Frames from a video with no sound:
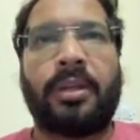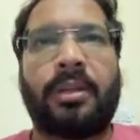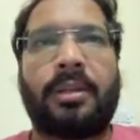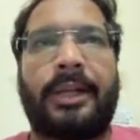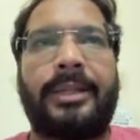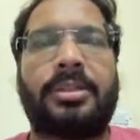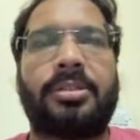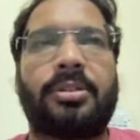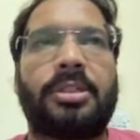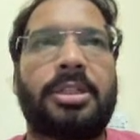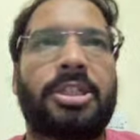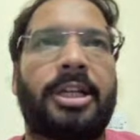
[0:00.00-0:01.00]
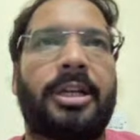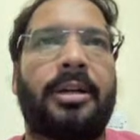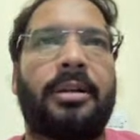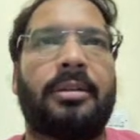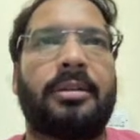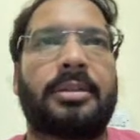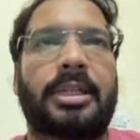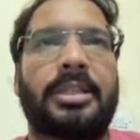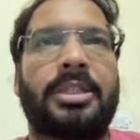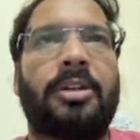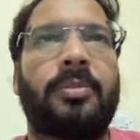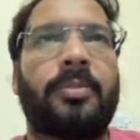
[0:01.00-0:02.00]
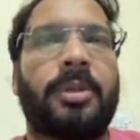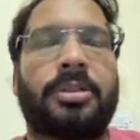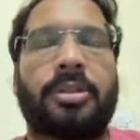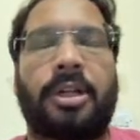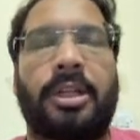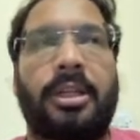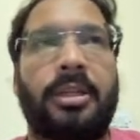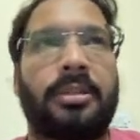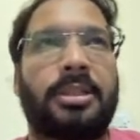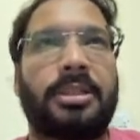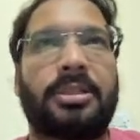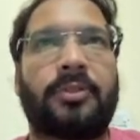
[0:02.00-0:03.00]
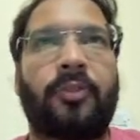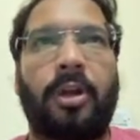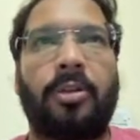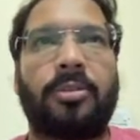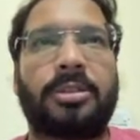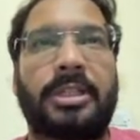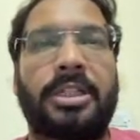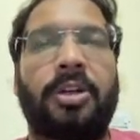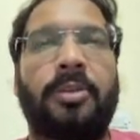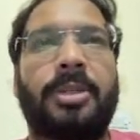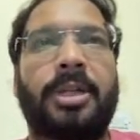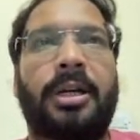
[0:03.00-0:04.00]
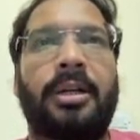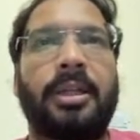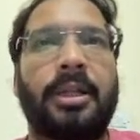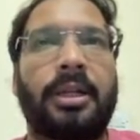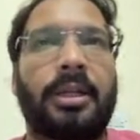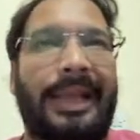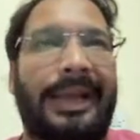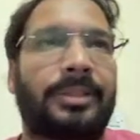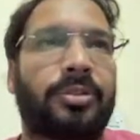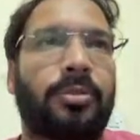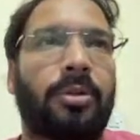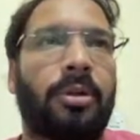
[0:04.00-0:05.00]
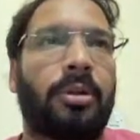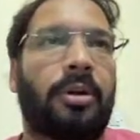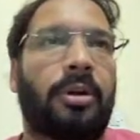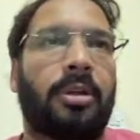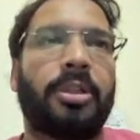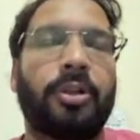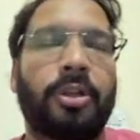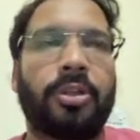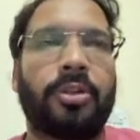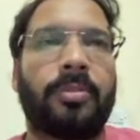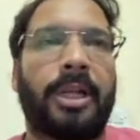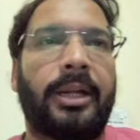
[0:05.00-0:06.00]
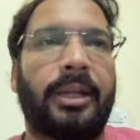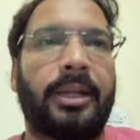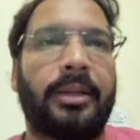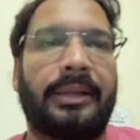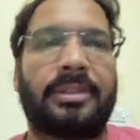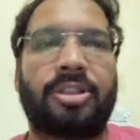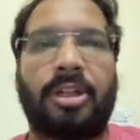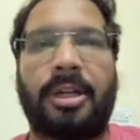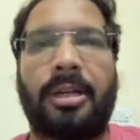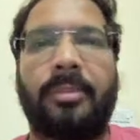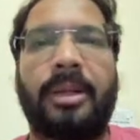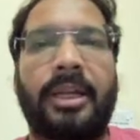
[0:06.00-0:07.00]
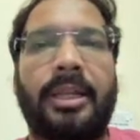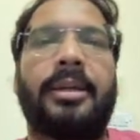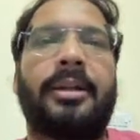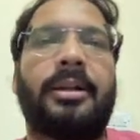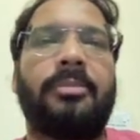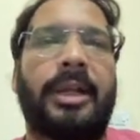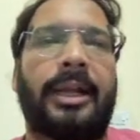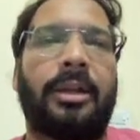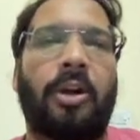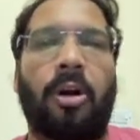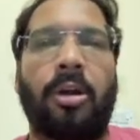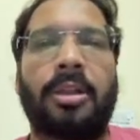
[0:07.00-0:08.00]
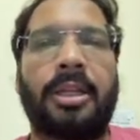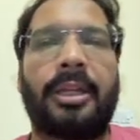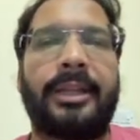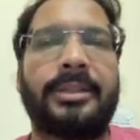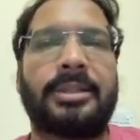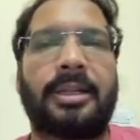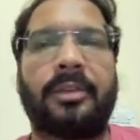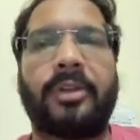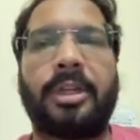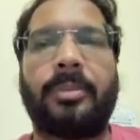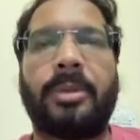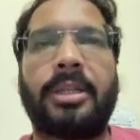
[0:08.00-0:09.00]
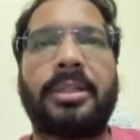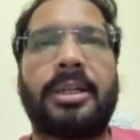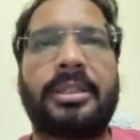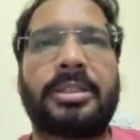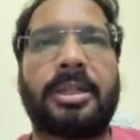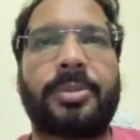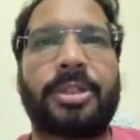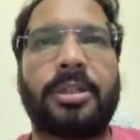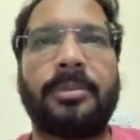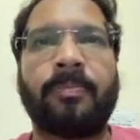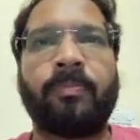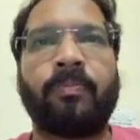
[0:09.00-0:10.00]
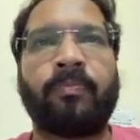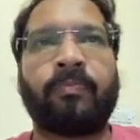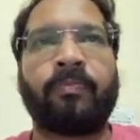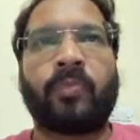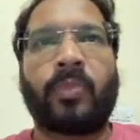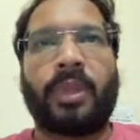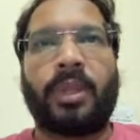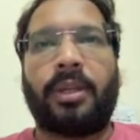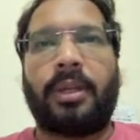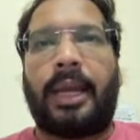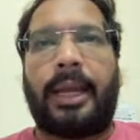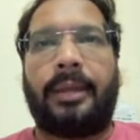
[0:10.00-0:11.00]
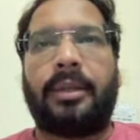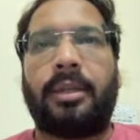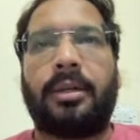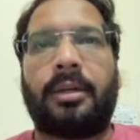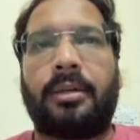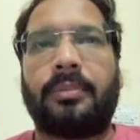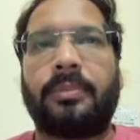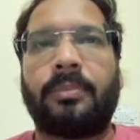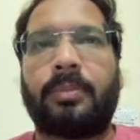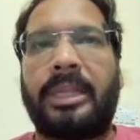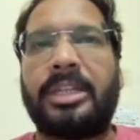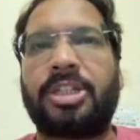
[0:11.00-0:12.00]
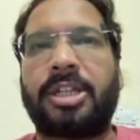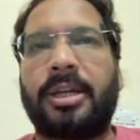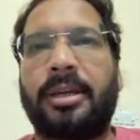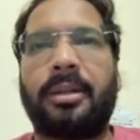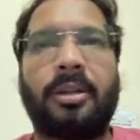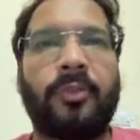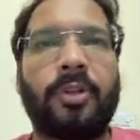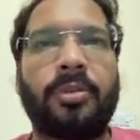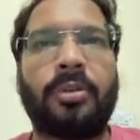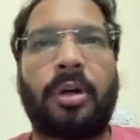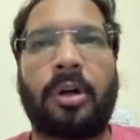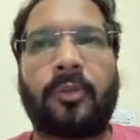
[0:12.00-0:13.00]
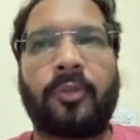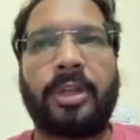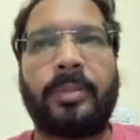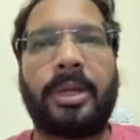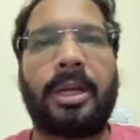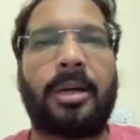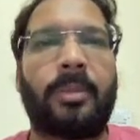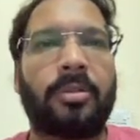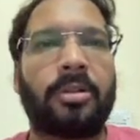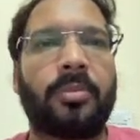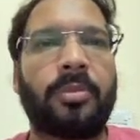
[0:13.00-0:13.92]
Right, so just share just follow Sanjay Gupta Tech School on YouTube, LinkedIn, Instagram, and Telegram, and all the links are available in the description. And please share a review or feedback about the